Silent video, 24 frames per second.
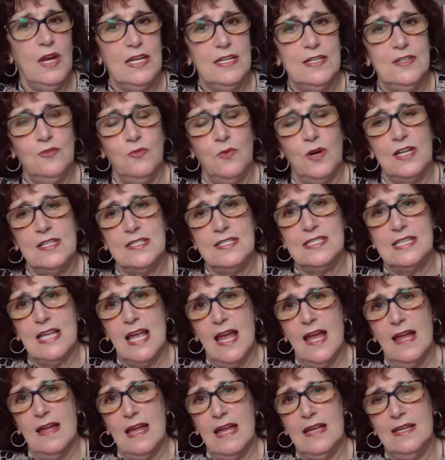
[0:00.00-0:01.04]
it was
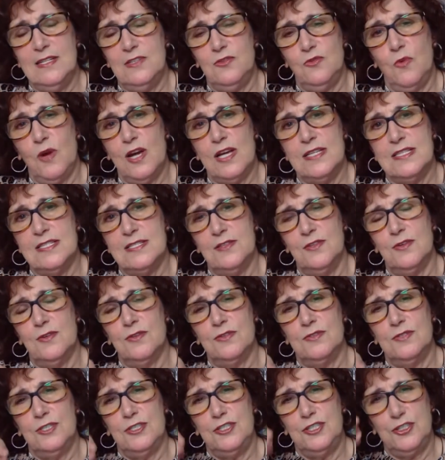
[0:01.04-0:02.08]
it was the
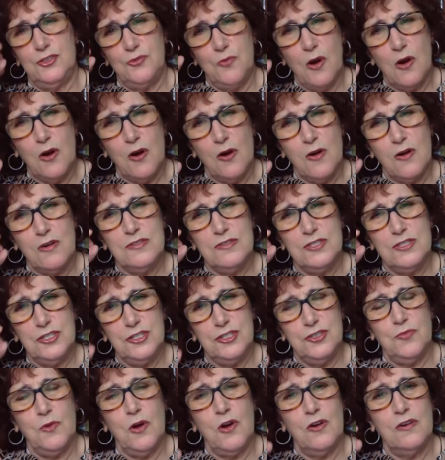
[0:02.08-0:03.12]
strong,
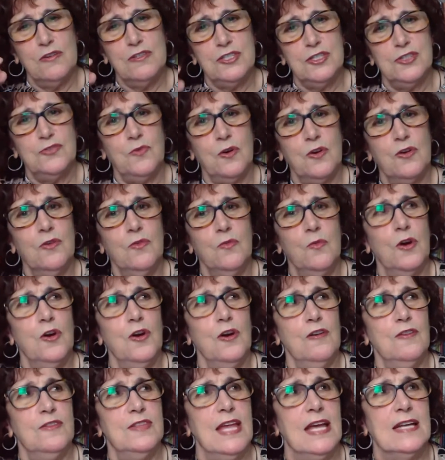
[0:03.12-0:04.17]
strong, strong
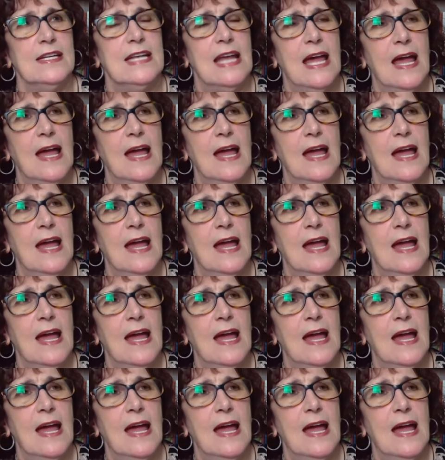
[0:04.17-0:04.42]
word that